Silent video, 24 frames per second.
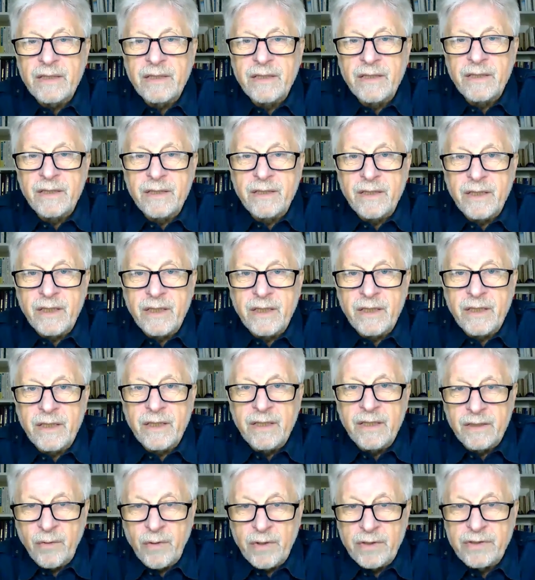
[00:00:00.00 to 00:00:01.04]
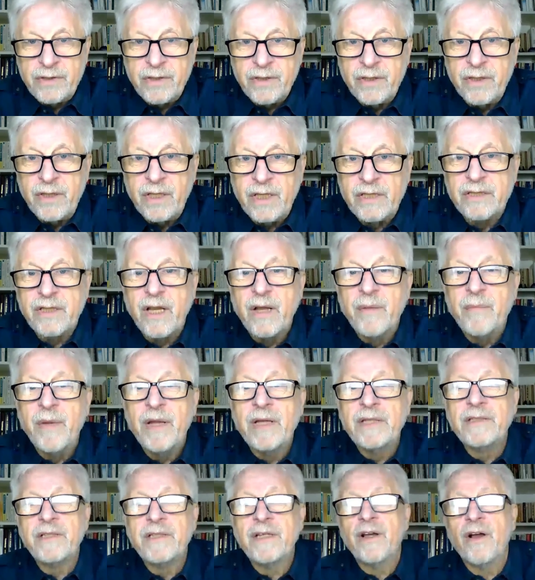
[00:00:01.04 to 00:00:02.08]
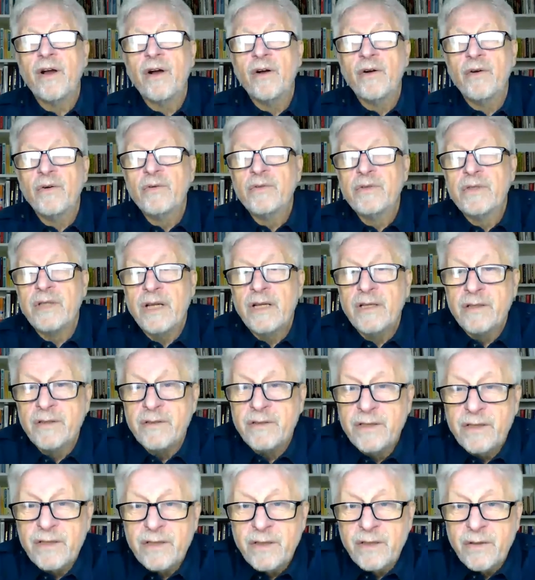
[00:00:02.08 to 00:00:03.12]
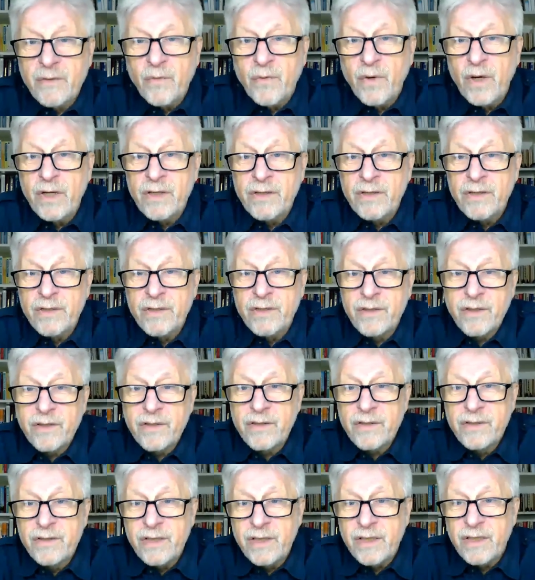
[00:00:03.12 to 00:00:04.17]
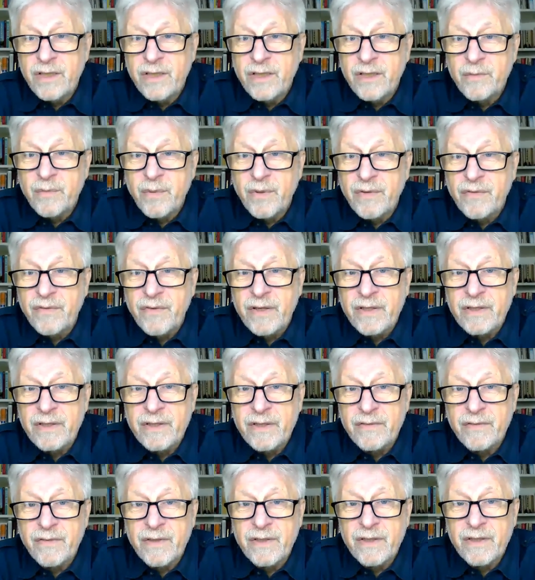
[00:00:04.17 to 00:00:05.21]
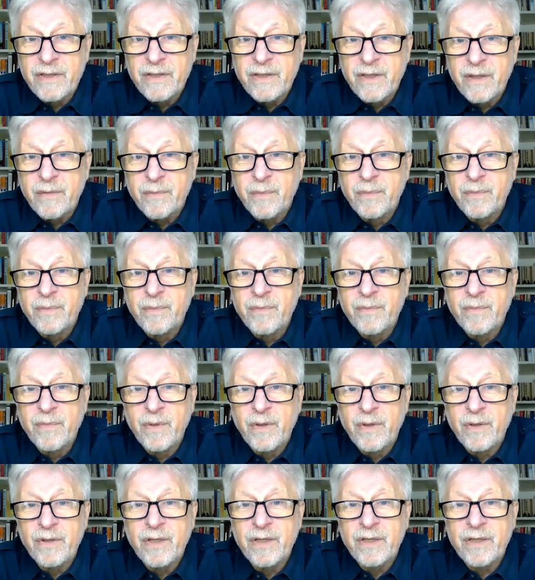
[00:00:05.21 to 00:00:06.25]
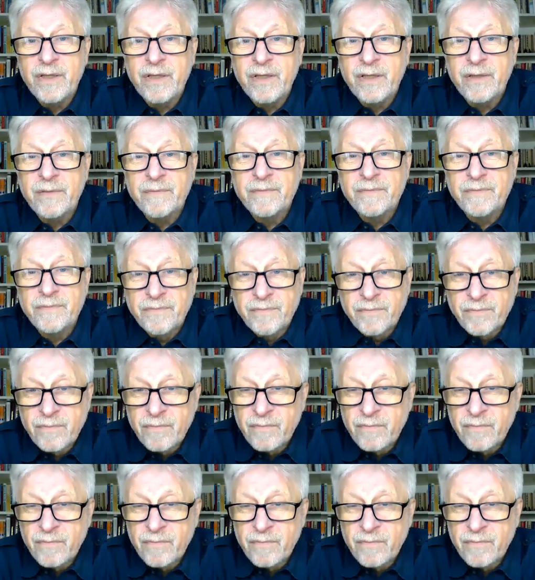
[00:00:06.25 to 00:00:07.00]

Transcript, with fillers: And another question Does amazing O diluted in water taken preventively? A good idea.